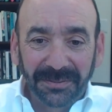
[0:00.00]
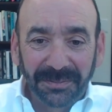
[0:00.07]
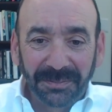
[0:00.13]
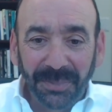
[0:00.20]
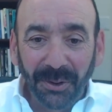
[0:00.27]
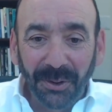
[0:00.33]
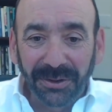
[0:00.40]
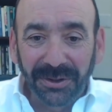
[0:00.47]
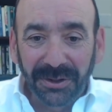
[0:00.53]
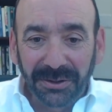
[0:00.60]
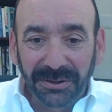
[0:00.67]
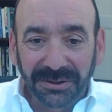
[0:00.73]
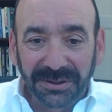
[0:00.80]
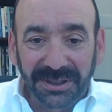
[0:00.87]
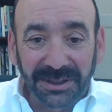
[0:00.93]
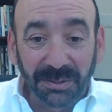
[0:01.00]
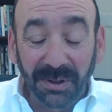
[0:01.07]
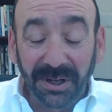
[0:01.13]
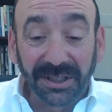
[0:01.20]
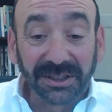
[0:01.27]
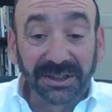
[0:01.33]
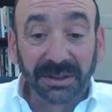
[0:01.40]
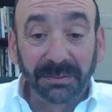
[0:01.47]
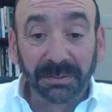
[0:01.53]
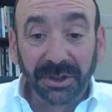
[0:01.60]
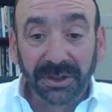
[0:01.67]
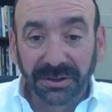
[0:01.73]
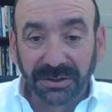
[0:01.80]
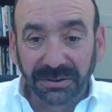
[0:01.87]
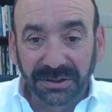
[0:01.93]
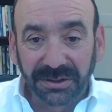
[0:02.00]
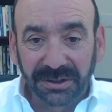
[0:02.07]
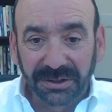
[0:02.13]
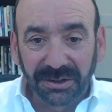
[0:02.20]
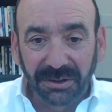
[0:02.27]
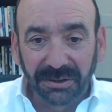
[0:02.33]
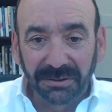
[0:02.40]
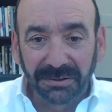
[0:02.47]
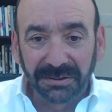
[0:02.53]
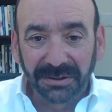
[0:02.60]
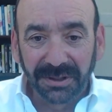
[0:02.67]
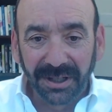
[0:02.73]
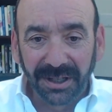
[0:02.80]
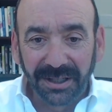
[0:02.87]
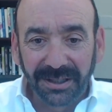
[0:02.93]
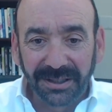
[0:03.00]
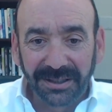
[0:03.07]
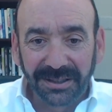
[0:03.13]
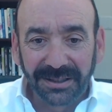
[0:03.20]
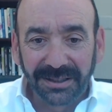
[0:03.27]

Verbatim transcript: both used as well as abused. So uh,